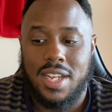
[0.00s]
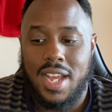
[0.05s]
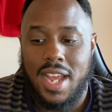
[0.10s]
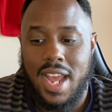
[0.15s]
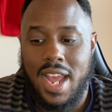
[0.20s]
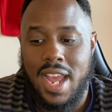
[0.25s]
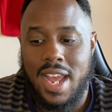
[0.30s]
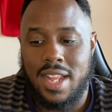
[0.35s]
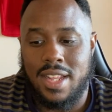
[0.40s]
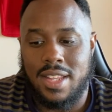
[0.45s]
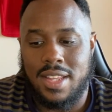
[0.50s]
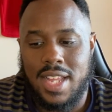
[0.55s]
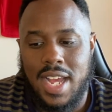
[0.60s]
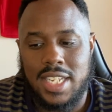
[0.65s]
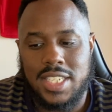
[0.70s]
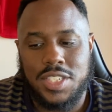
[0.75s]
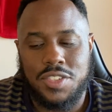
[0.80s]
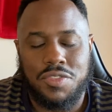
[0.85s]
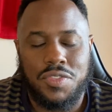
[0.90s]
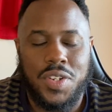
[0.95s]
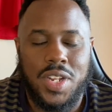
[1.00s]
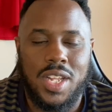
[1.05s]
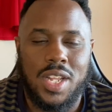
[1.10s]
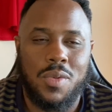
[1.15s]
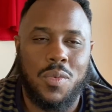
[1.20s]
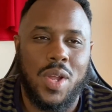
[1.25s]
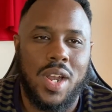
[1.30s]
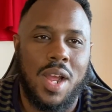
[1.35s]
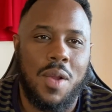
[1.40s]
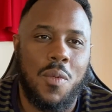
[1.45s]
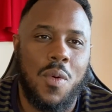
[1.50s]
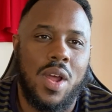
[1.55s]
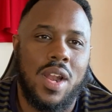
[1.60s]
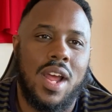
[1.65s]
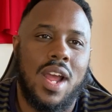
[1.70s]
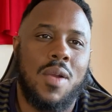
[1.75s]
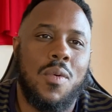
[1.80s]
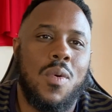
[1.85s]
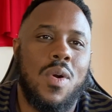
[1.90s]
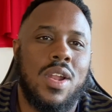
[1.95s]
And that's really what I wanted.
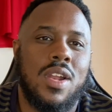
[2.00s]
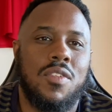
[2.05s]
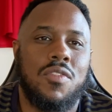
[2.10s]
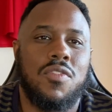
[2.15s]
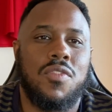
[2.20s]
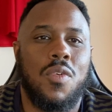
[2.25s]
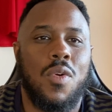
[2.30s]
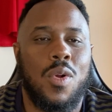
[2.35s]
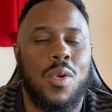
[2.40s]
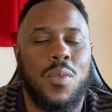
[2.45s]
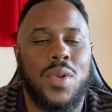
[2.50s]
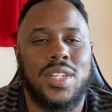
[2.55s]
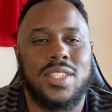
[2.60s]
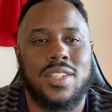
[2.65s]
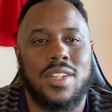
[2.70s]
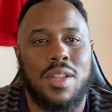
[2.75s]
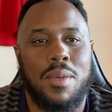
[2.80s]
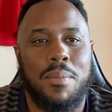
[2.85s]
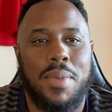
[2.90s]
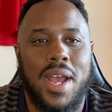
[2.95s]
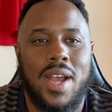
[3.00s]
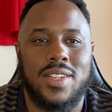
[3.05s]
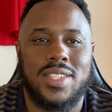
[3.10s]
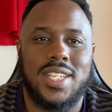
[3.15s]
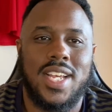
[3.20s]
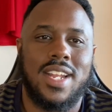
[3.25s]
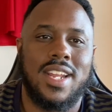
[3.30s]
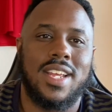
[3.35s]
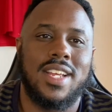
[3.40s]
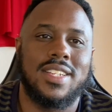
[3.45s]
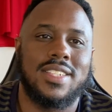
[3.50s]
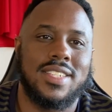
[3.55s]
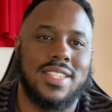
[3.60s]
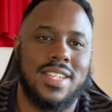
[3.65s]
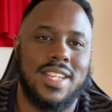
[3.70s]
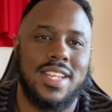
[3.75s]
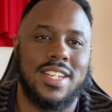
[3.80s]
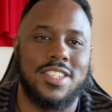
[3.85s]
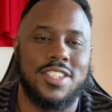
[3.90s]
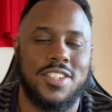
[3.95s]
I wanted 4 wins on the bounce heading into
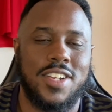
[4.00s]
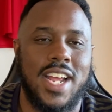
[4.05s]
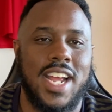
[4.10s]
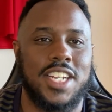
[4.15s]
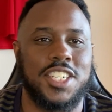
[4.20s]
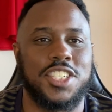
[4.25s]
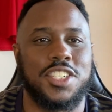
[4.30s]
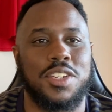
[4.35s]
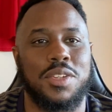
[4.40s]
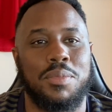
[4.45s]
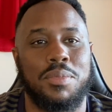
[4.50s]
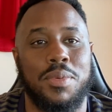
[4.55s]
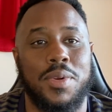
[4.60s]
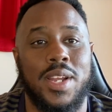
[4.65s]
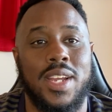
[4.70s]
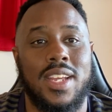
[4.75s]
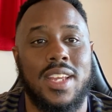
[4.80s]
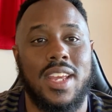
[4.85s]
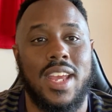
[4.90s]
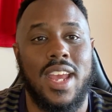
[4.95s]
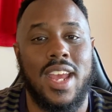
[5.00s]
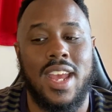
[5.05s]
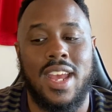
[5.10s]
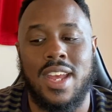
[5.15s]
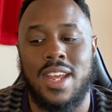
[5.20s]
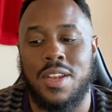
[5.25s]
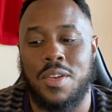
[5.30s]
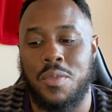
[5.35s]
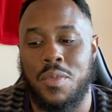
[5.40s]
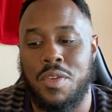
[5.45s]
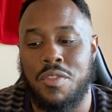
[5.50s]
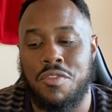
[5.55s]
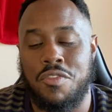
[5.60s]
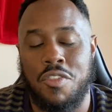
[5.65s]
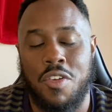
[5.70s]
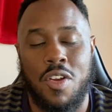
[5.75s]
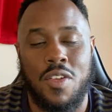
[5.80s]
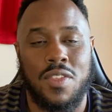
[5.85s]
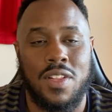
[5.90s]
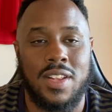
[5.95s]
the international break, and we've
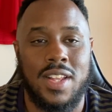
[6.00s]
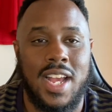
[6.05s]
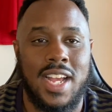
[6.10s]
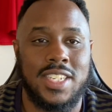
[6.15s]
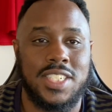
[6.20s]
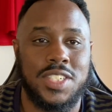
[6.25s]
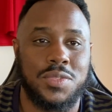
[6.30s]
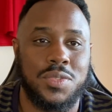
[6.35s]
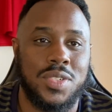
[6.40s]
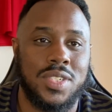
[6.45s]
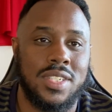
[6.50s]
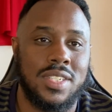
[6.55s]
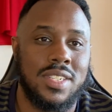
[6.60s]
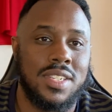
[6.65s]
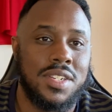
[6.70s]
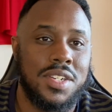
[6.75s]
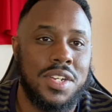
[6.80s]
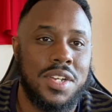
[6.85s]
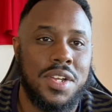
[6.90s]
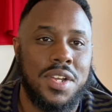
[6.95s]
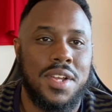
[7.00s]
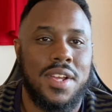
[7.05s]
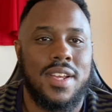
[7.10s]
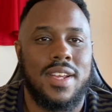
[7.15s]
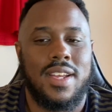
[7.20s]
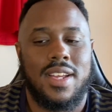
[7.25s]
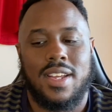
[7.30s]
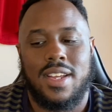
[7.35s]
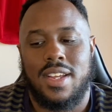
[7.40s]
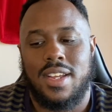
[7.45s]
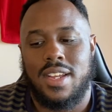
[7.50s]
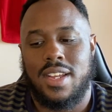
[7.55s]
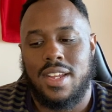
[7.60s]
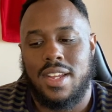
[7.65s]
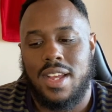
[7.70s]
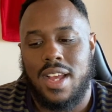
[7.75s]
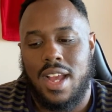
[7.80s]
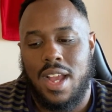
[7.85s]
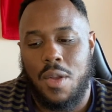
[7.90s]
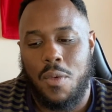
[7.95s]
drawn the last one.
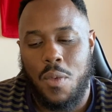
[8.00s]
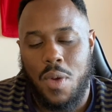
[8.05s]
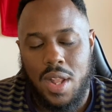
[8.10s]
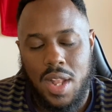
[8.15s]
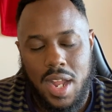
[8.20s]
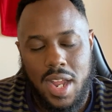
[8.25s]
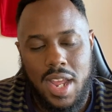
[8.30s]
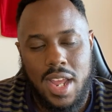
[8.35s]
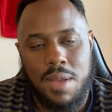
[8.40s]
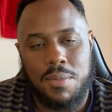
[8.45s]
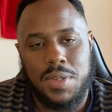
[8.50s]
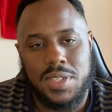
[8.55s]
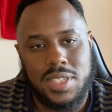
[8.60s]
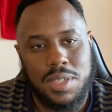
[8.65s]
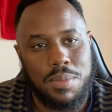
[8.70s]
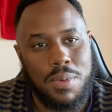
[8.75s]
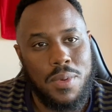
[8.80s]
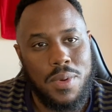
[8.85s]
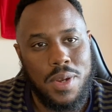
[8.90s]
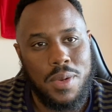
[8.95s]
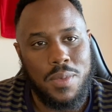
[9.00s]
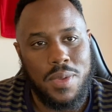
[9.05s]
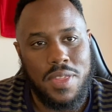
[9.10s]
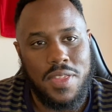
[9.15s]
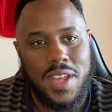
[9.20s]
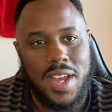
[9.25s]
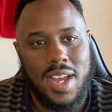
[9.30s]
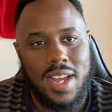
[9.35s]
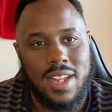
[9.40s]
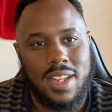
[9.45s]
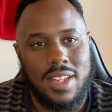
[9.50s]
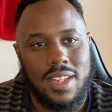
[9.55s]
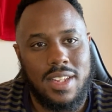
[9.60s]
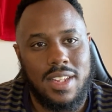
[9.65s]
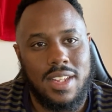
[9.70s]
While I am disappointed with that,